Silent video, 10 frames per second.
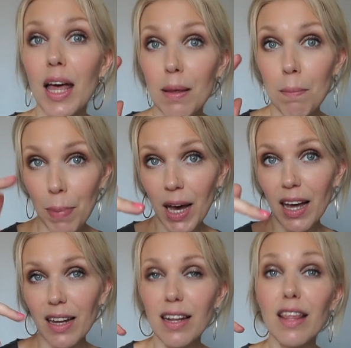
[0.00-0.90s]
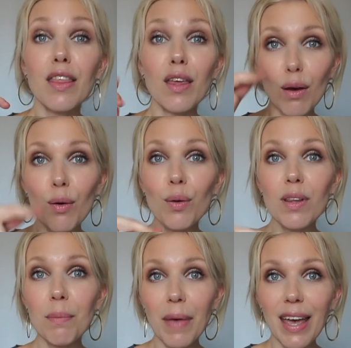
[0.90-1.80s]
but the
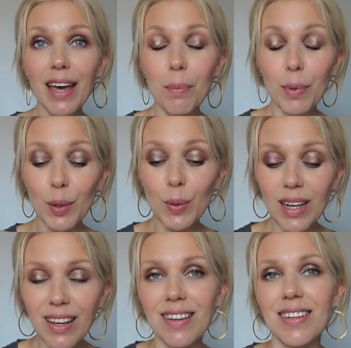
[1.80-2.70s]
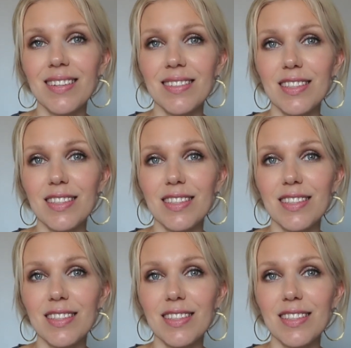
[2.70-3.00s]
only makeup you need